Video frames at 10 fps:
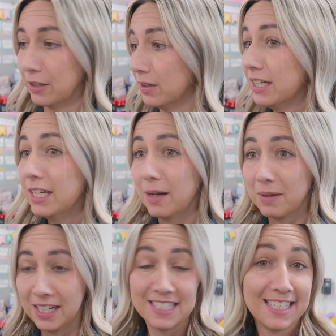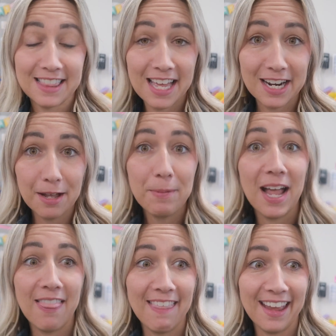So I'm gonna set that up,
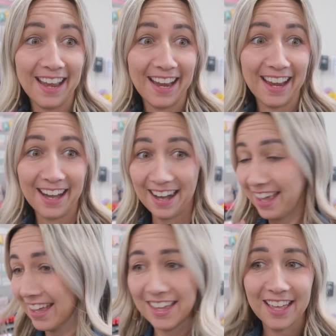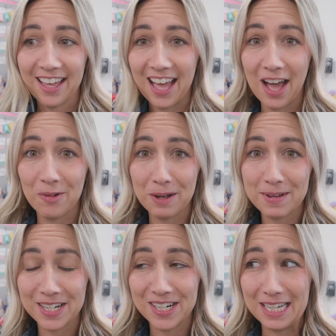and then I will get
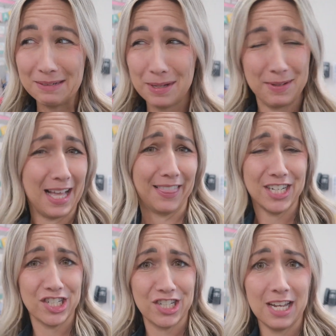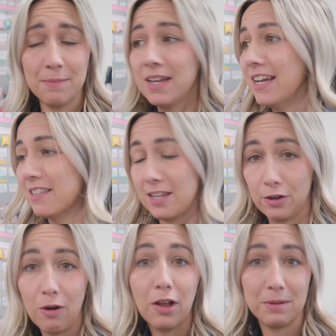back on maybe at lunchtime, tell
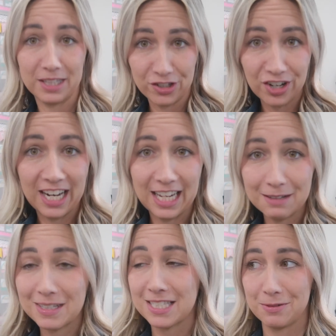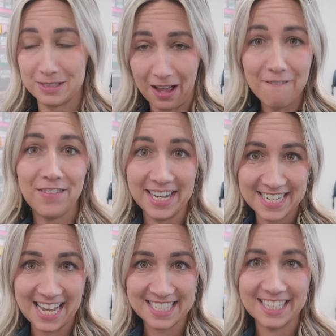you all about the training because it was
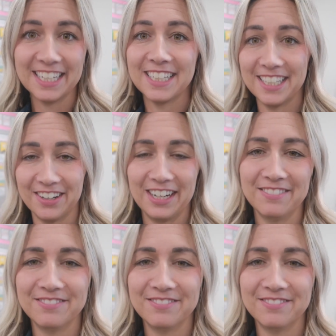fantastic. All right.